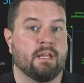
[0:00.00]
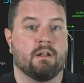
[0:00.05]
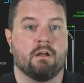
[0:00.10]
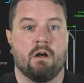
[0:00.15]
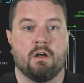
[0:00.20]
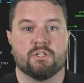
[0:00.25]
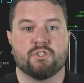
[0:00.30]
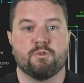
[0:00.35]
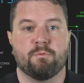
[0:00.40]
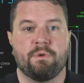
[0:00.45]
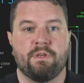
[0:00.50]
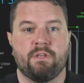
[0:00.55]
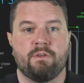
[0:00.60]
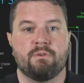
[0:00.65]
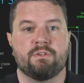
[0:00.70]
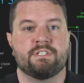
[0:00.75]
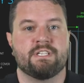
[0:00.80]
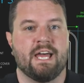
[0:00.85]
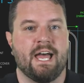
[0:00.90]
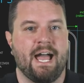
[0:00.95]
also be
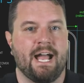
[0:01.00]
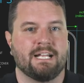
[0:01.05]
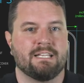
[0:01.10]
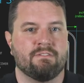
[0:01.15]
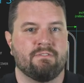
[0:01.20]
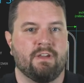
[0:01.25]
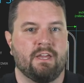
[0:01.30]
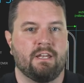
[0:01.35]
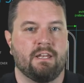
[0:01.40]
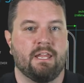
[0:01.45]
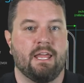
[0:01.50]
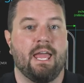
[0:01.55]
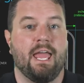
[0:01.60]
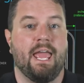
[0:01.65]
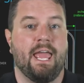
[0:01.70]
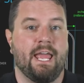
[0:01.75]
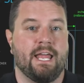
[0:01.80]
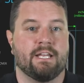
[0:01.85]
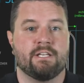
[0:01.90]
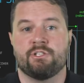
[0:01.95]
used to activate
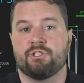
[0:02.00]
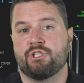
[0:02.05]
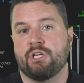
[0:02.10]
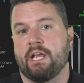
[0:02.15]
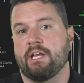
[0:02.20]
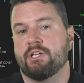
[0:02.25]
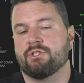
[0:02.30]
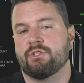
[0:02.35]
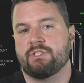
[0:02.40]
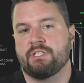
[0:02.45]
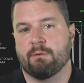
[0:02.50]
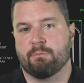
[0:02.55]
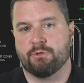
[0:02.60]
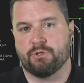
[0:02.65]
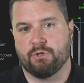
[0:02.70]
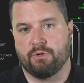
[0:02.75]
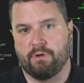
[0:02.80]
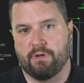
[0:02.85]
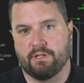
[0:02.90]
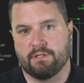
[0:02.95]
and change the temperature
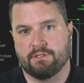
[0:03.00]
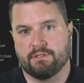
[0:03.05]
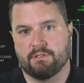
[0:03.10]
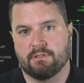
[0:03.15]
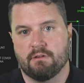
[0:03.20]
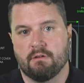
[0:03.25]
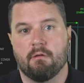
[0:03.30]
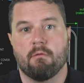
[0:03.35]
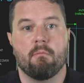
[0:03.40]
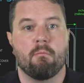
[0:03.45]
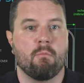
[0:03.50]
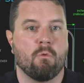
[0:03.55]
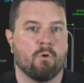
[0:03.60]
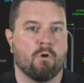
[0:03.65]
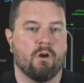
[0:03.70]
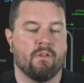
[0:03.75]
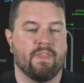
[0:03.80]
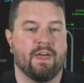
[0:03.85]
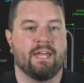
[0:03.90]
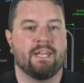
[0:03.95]
units. More
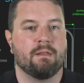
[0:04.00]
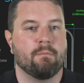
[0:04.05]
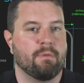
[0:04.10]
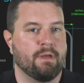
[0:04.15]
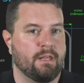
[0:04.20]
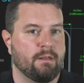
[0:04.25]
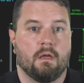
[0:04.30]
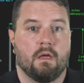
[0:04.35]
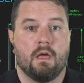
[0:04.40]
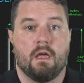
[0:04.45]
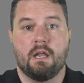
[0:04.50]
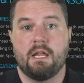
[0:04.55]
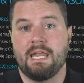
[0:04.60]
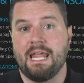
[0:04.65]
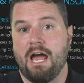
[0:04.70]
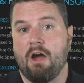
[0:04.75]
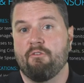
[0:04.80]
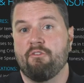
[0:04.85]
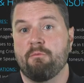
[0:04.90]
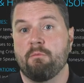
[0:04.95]
on that in a bit. Now,
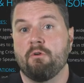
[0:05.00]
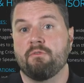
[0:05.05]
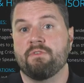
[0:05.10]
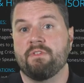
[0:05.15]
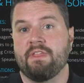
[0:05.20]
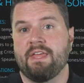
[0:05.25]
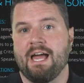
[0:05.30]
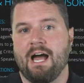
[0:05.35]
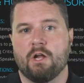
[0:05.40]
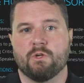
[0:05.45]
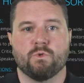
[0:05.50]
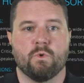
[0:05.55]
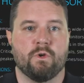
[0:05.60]
if we move to the outdoor